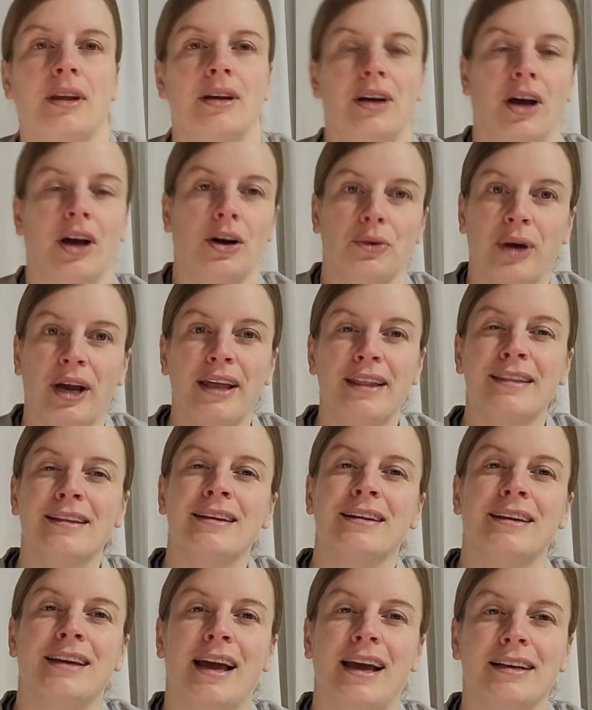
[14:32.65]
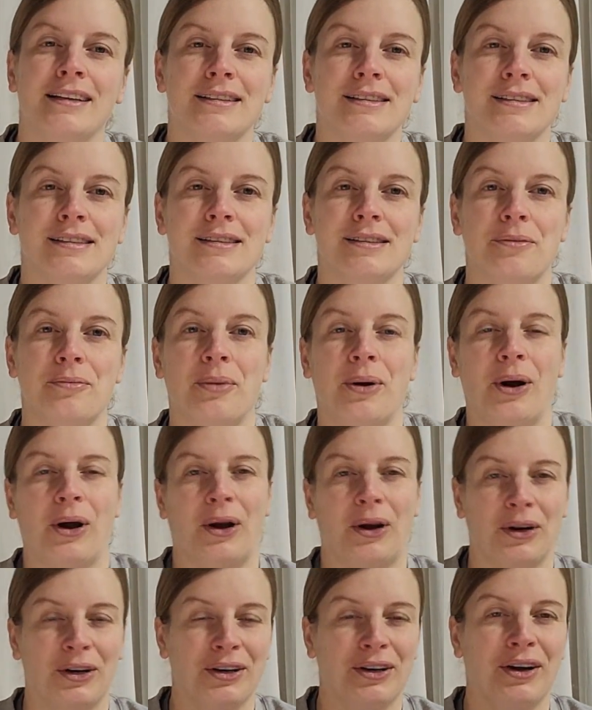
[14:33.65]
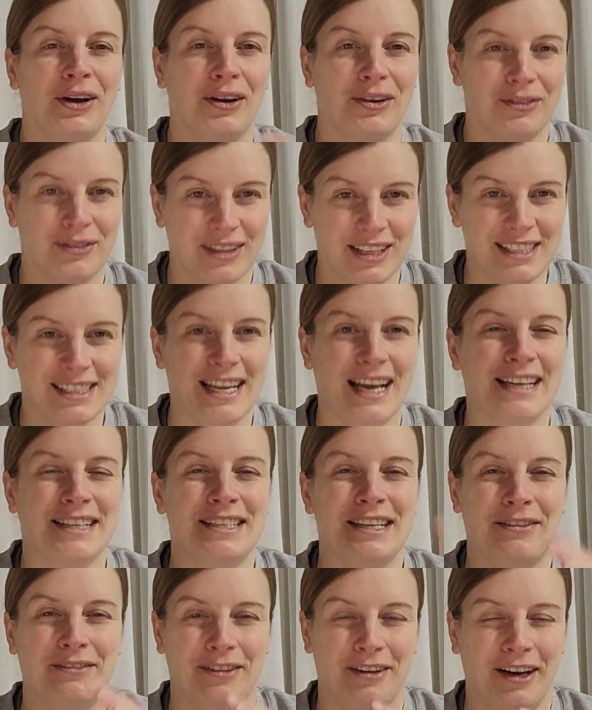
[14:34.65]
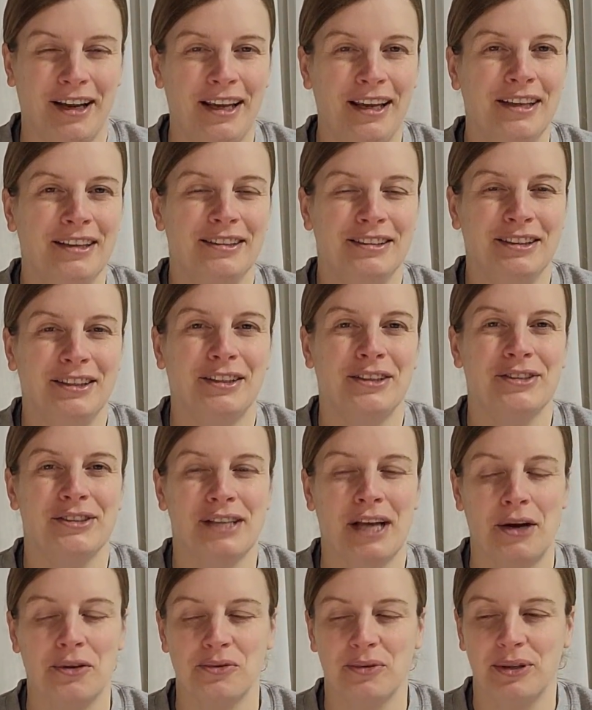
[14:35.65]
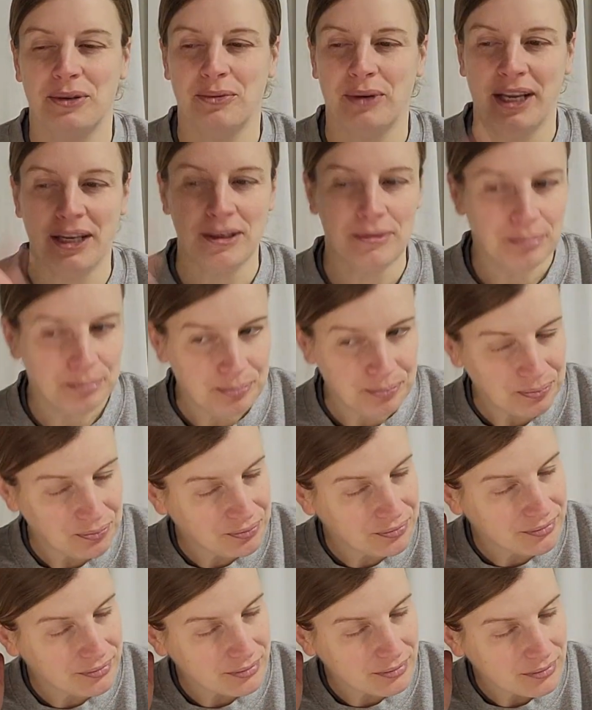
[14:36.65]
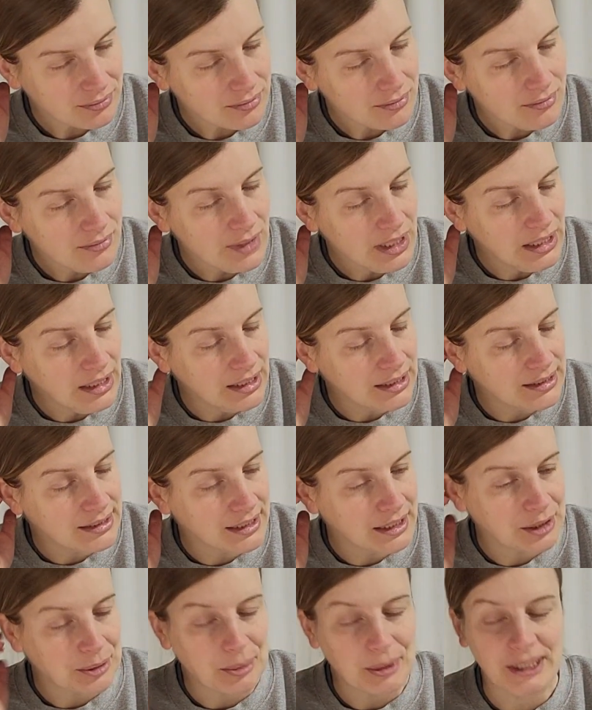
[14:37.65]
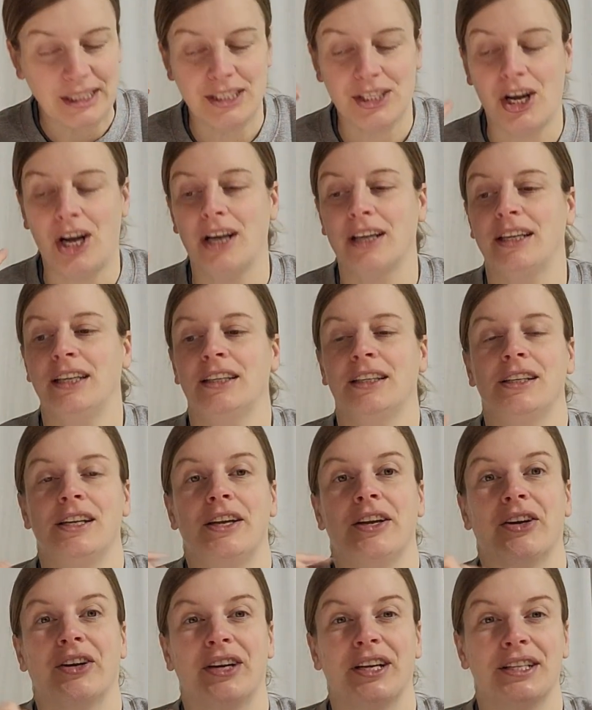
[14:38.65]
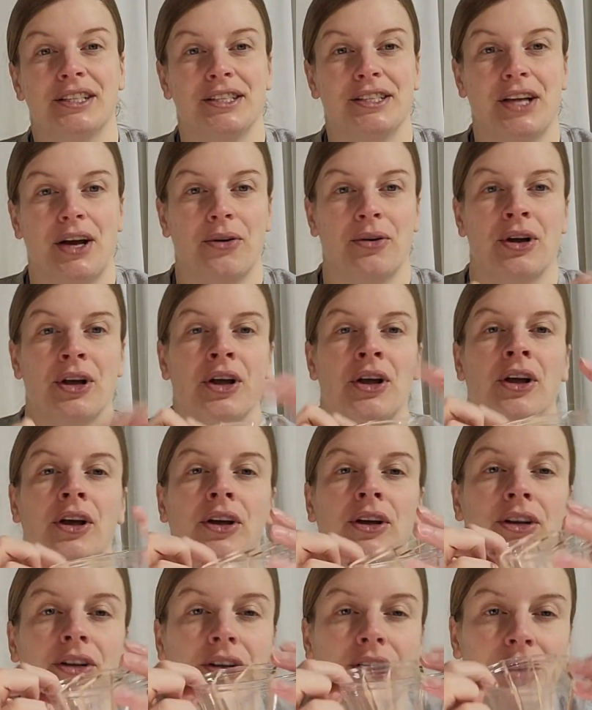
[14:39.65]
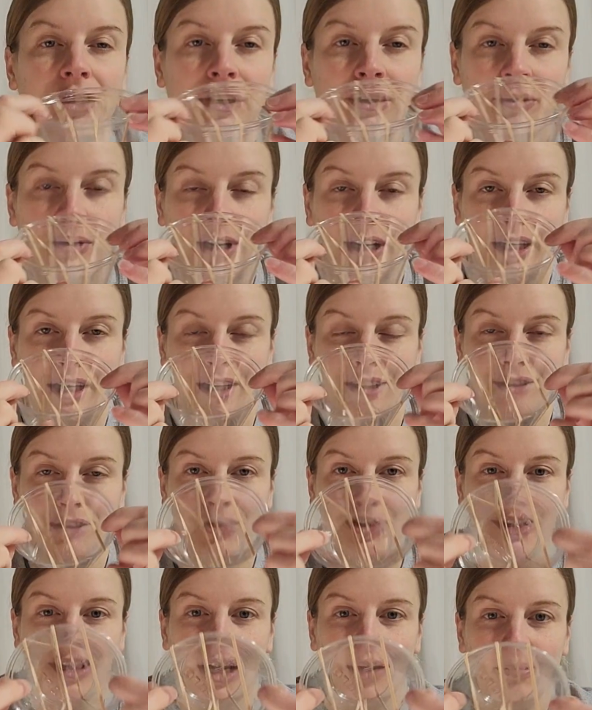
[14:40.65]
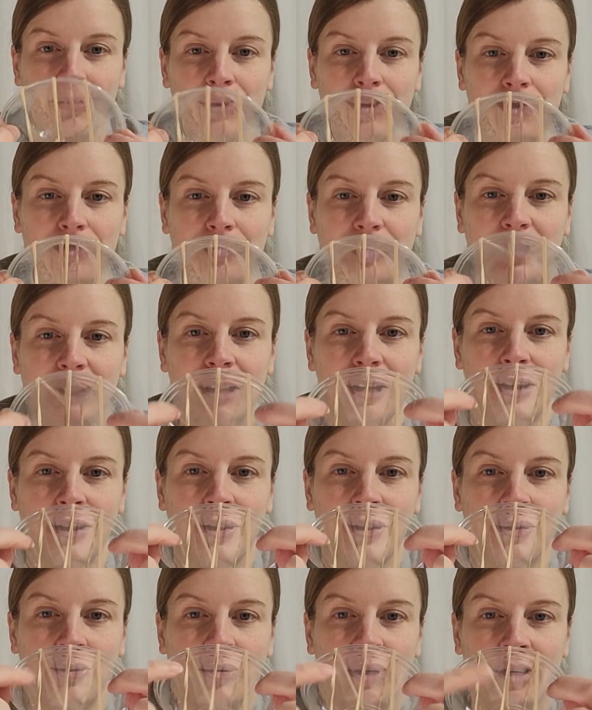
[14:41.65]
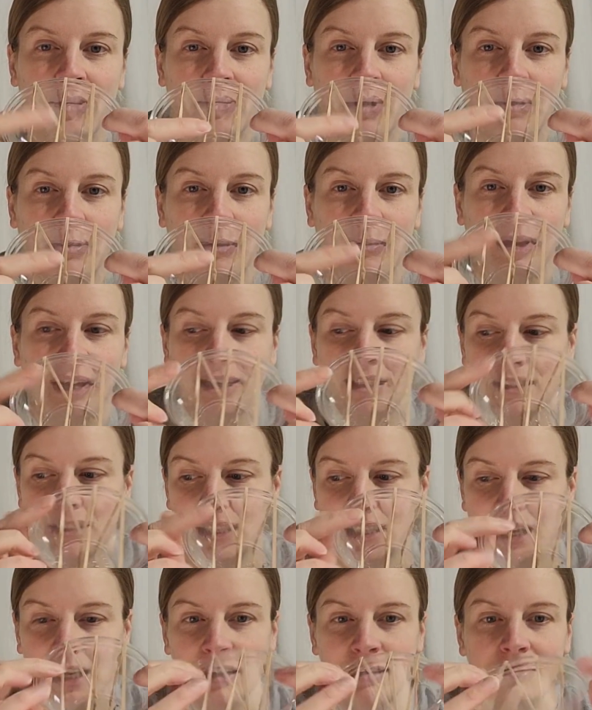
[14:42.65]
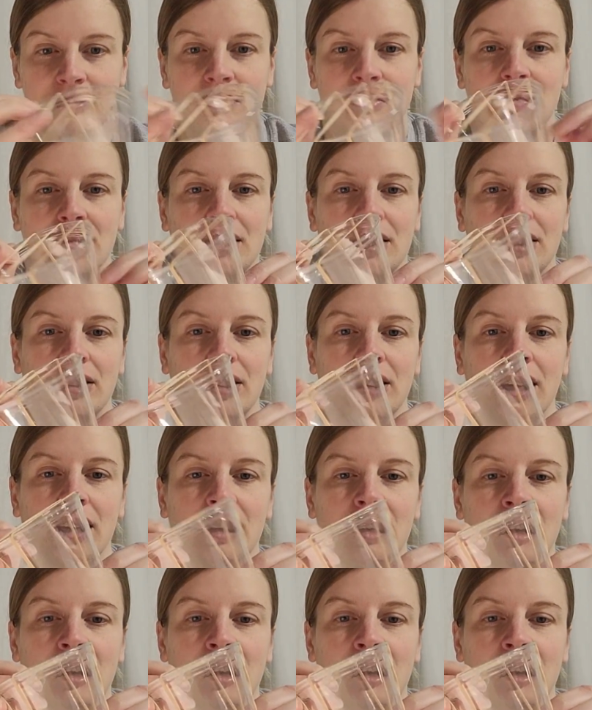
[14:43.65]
All right, the next part of this activity, Sound with Wind, it's going to be talking and hearing. So you're going to want to get your cup with the 3 rubber bands again, okay?